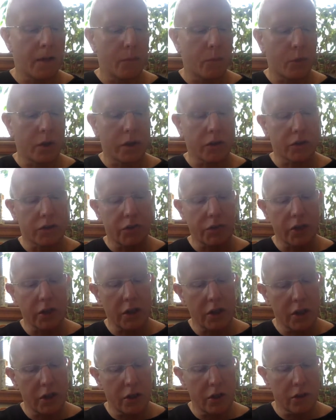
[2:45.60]
we can
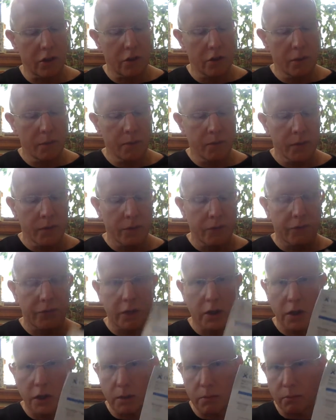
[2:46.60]
see here
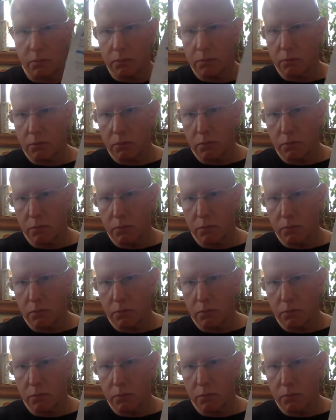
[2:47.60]
from